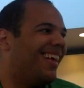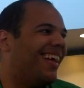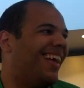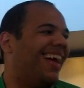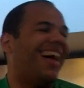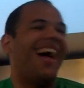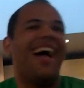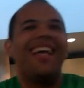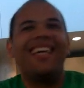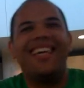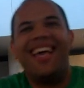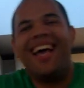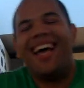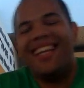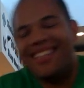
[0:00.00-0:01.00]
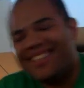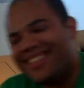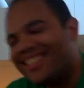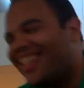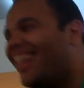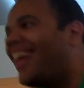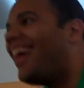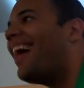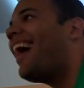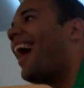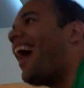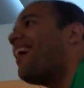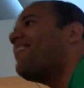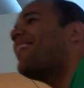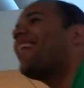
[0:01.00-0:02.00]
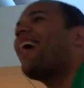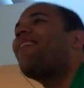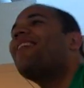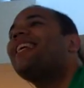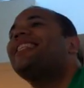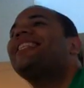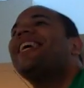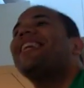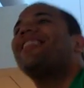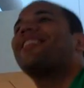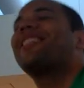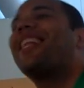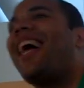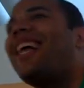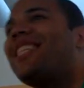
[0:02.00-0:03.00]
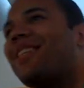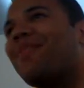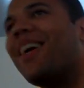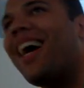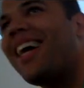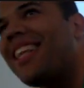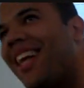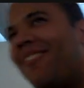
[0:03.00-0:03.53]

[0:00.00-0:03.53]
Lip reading: I guess. I mean, I'm not saying there's logic behind it.